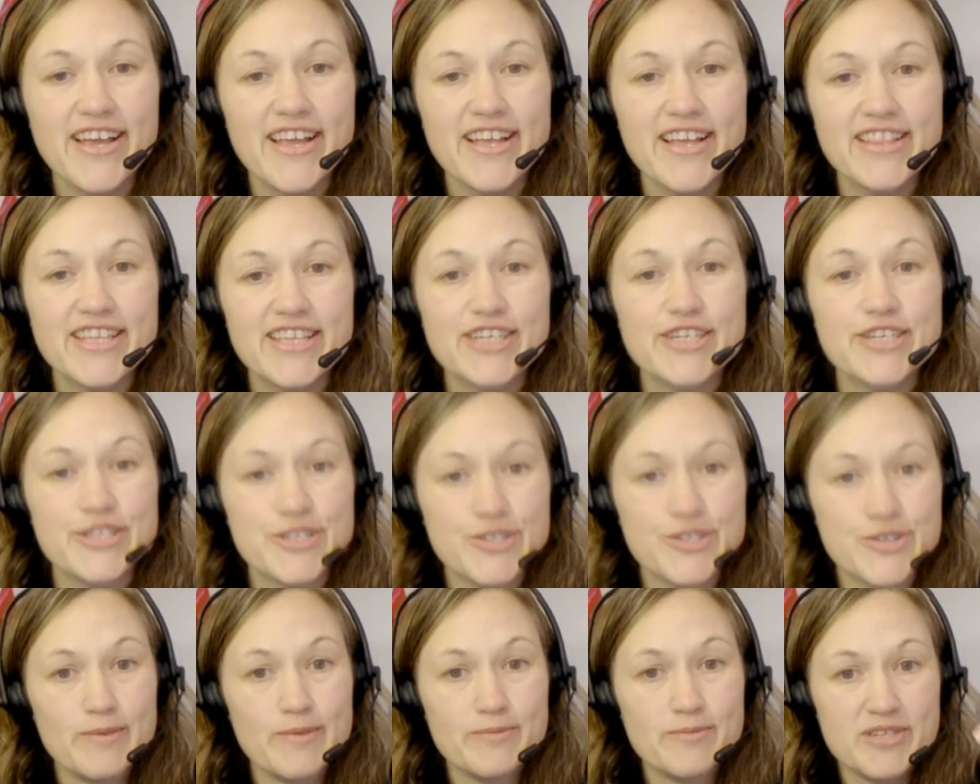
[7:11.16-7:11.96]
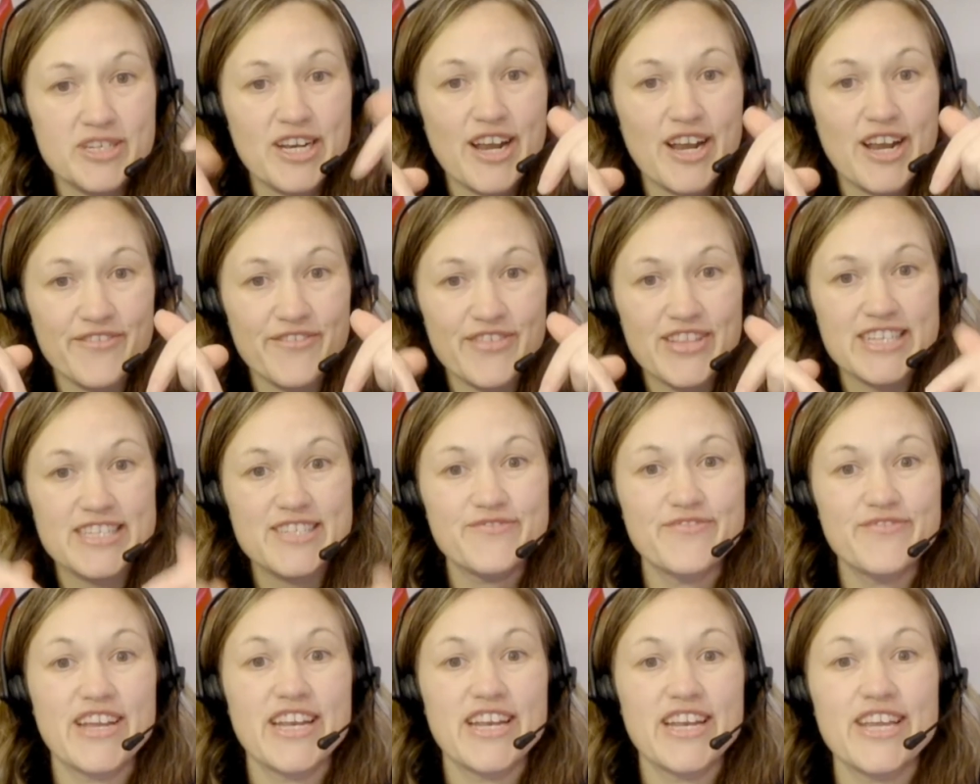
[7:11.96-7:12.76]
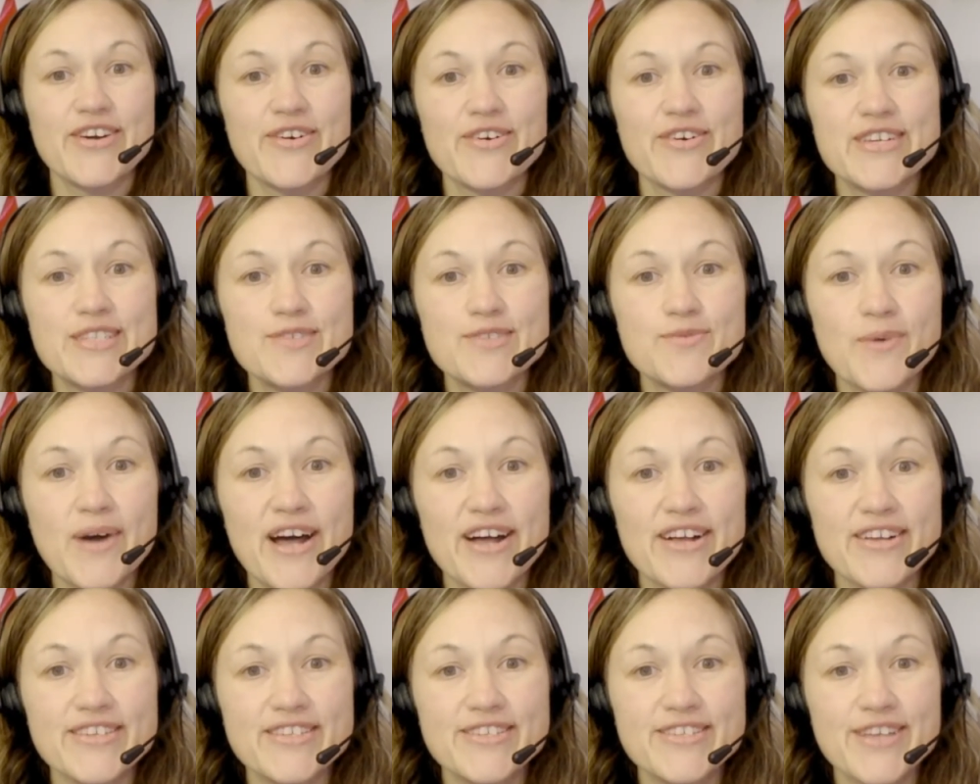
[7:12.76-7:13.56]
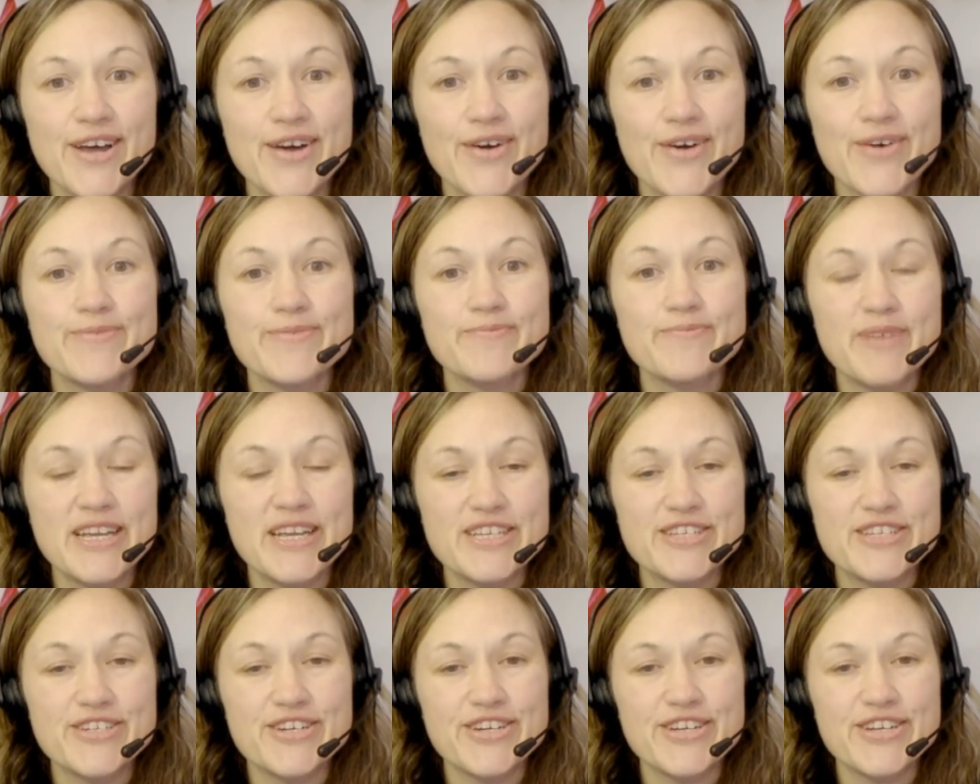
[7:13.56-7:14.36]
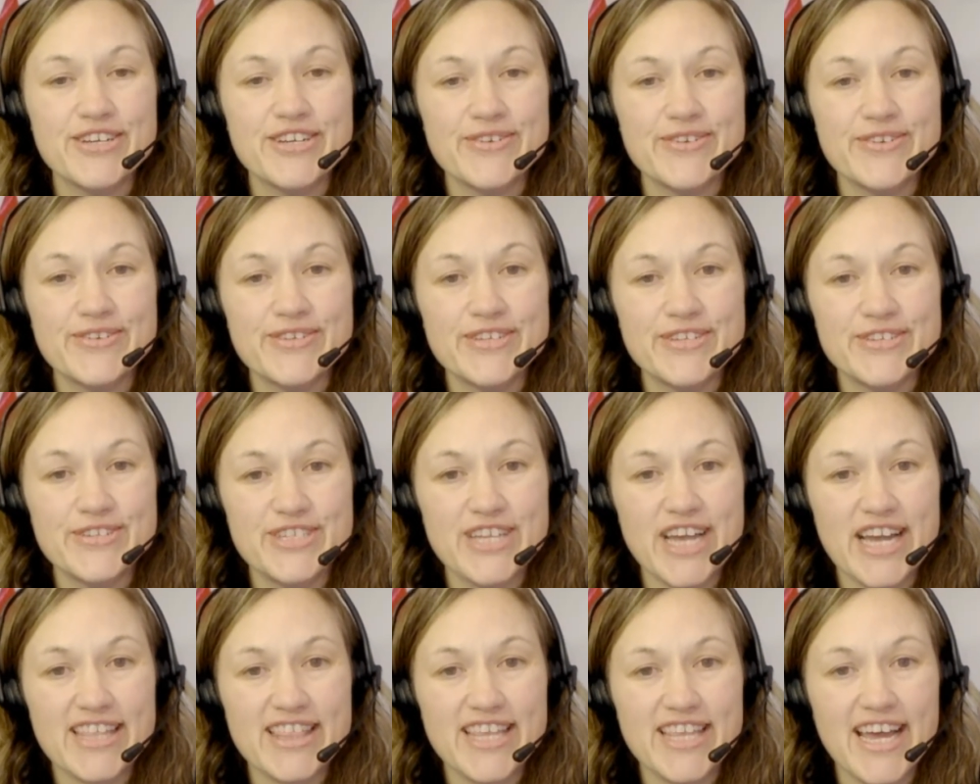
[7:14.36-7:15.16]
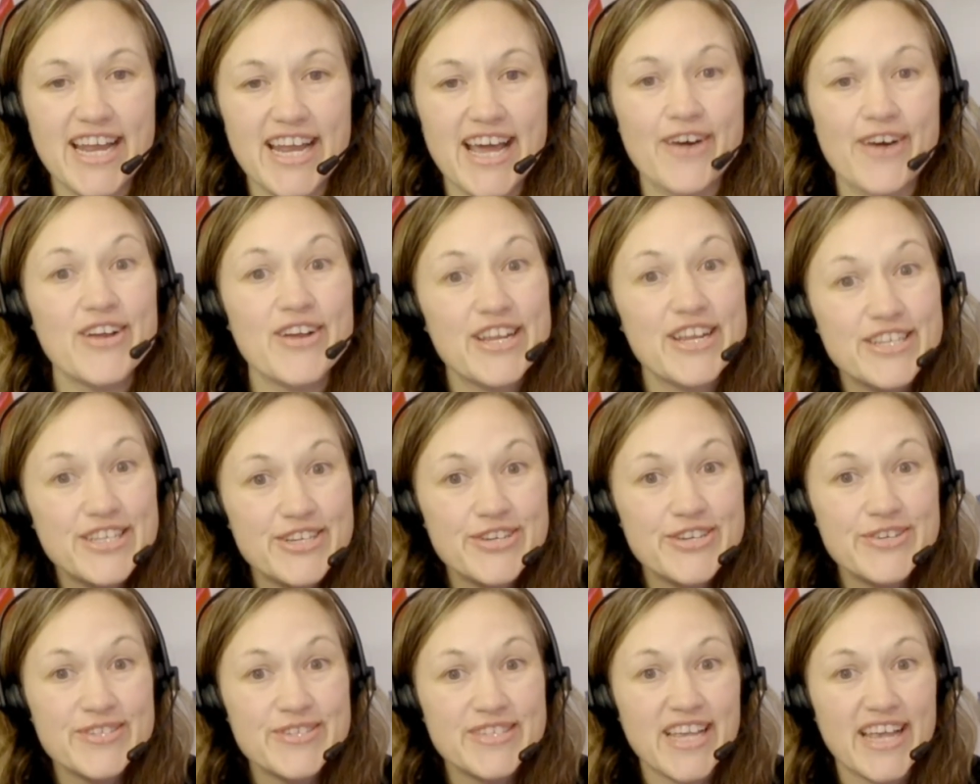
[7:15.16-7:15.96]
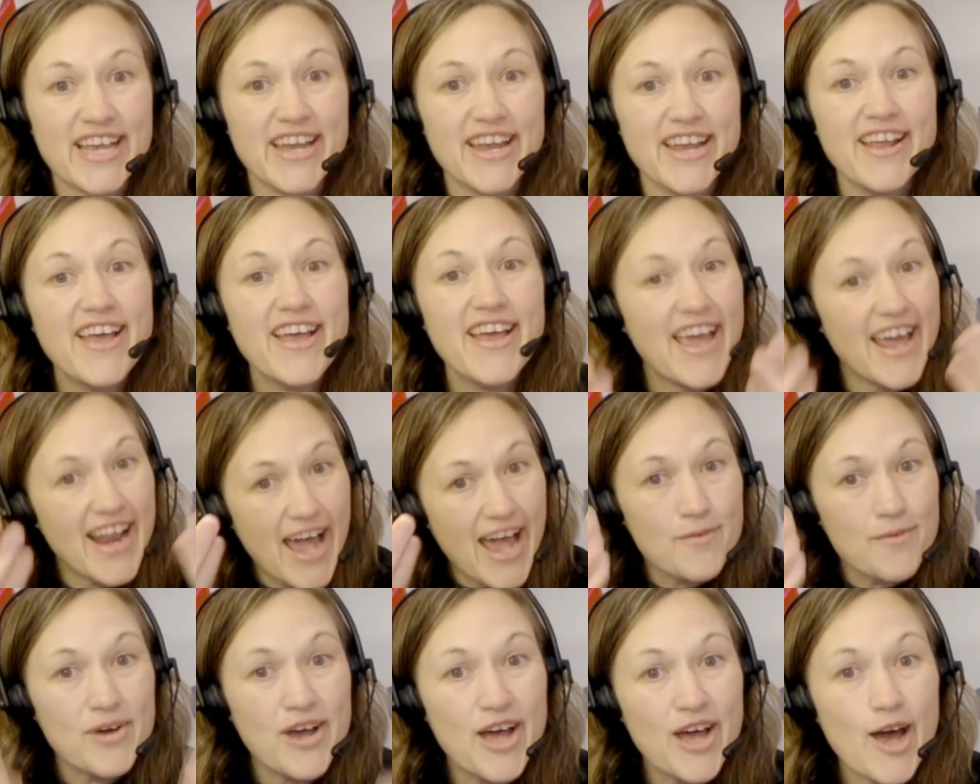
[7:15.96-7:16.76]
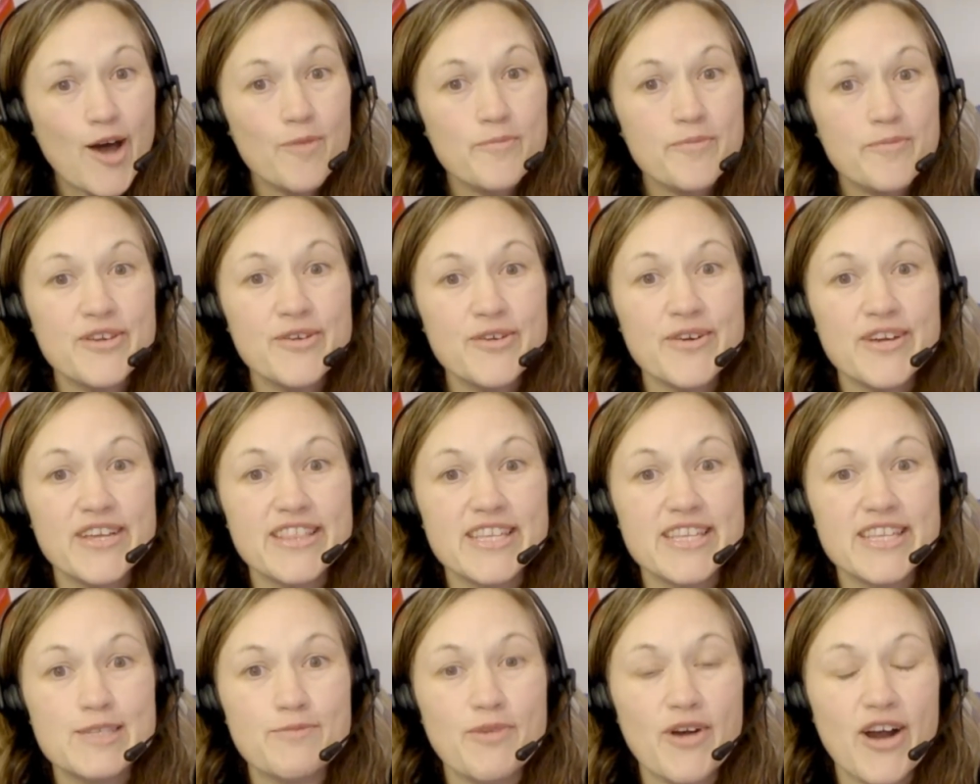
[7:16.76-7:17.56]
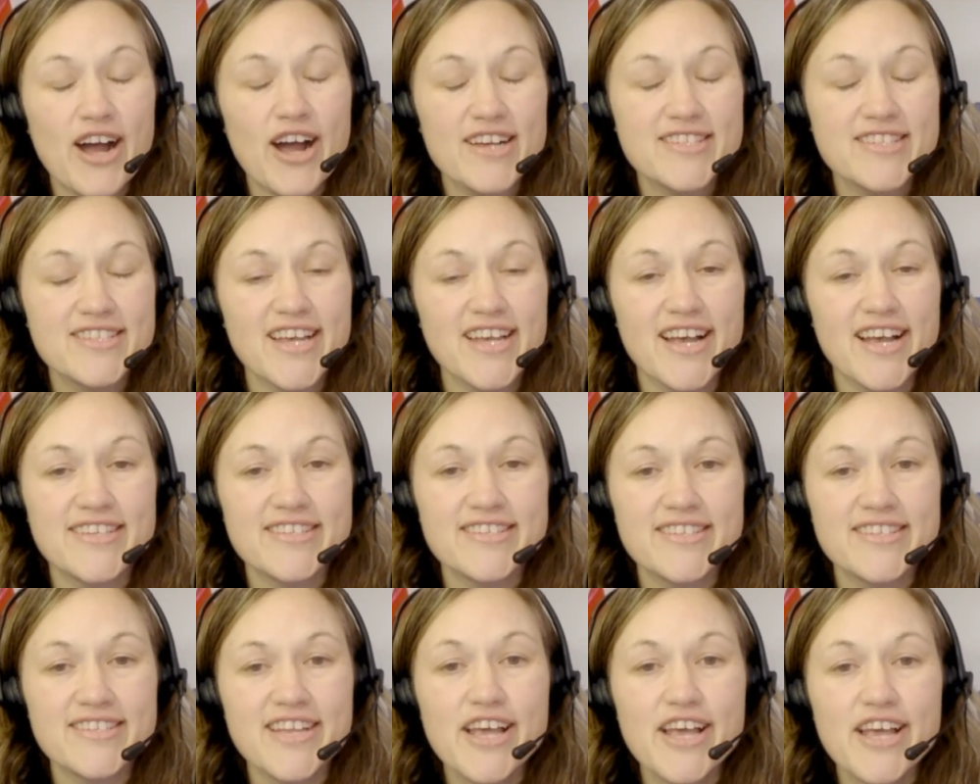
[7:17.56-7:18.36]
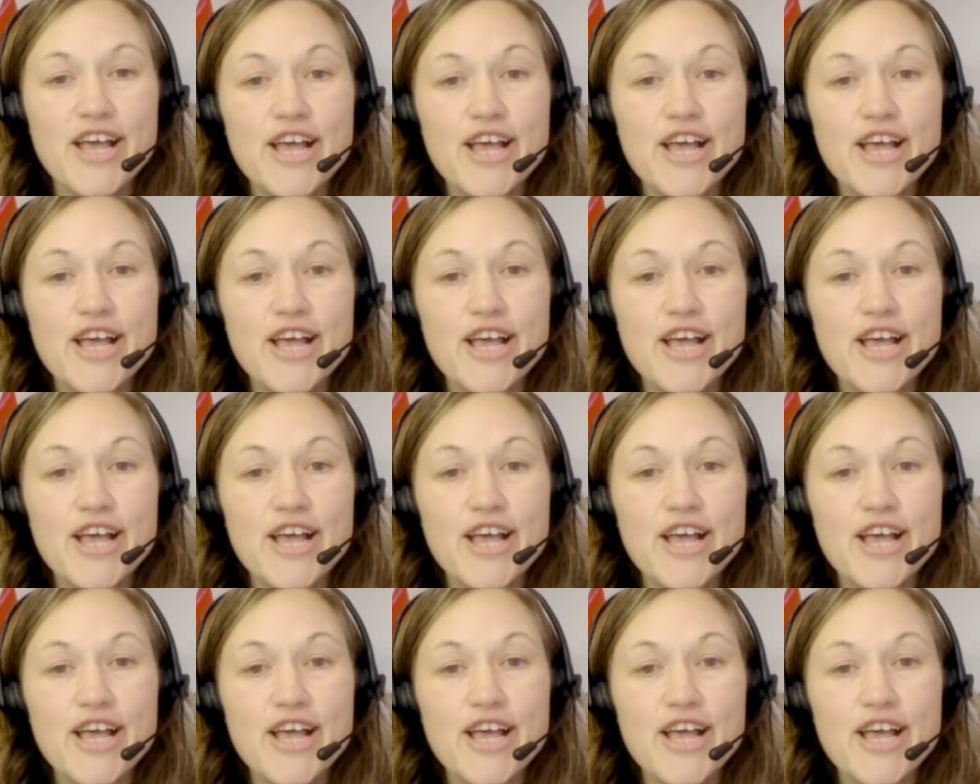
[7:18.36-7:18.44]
description of this video as well. So make sure you check that out and use it, and I will help you in this process.